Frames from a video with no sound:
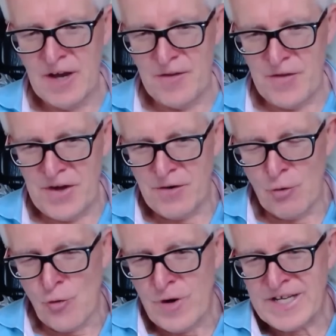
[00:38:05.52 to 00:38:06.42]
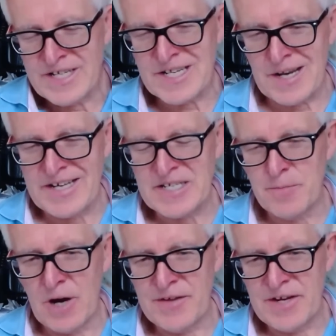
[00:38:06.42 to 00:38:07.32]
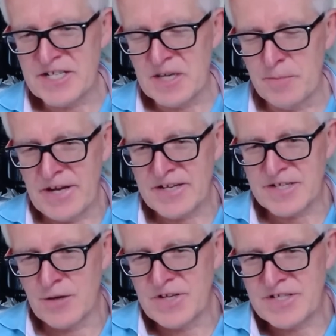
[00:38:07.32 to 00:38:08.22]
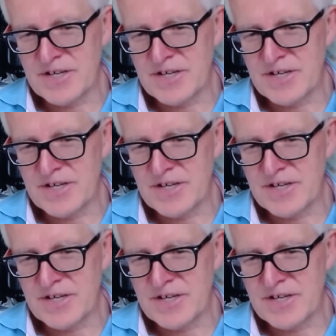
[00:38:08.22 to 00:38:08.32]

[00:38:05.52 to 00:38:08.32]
that are already slated by the ECB. So this